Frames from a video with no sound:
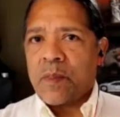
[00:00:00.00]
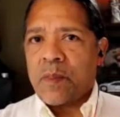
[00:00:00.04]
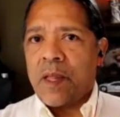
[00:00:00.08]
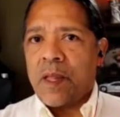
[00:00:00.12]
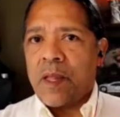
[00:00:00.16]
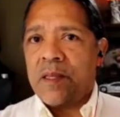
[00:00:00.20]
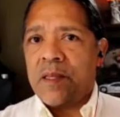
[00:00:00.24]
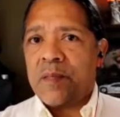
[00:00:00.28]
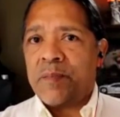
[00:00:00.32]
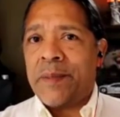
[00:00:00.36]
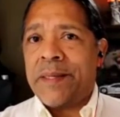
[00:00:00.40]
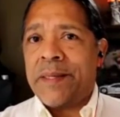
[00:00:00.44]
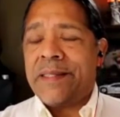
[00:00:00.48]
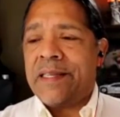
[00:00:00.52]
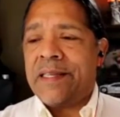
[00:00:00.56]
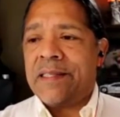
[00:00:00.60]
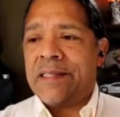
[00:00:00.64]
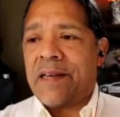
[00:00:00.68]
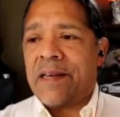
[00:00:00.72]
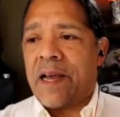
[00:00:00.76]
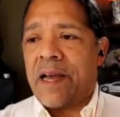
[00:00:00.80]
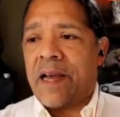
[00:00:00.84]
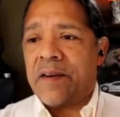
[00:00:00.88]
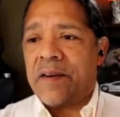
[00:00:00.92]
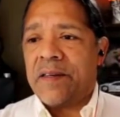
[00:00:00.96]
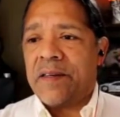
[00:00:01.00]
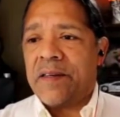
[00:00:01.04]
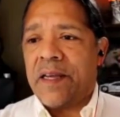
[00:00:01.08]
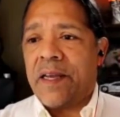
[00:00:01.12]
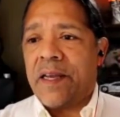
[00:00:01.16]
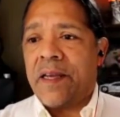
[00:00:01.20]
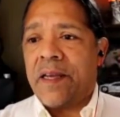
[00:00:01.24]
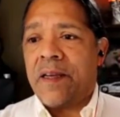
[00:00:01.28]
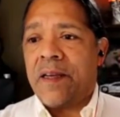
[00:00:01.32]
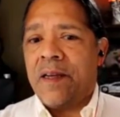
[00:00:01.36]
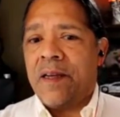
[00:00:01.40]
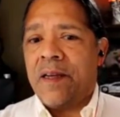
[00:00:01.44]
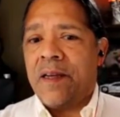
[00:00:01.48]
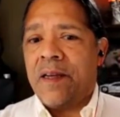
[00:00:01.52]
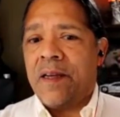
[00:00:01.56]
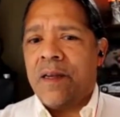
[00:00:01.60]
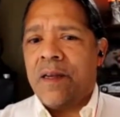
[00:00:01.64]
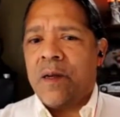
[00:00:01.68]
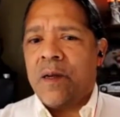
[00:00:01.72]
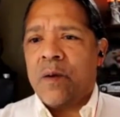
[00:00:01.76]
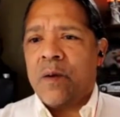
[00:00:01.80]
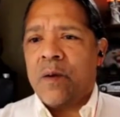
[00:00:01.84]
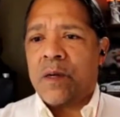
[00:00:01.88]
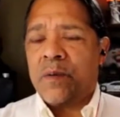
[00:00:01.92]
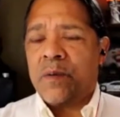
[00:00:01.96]
I spent the entire day
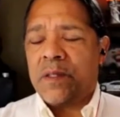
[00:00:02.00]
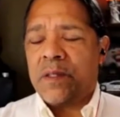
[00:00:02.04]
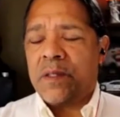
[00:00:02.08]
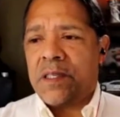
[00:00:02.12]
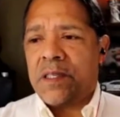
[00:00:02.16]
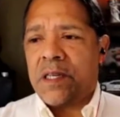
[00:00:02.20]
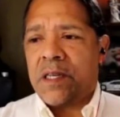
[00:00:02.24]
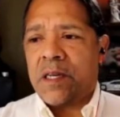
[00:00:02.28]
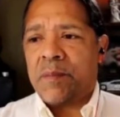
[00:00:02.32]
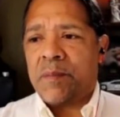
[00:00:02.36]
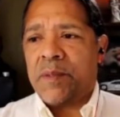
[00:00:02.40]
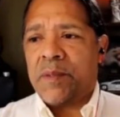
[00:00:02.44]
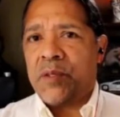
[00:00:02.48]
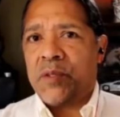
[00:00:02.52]
working with a gentleman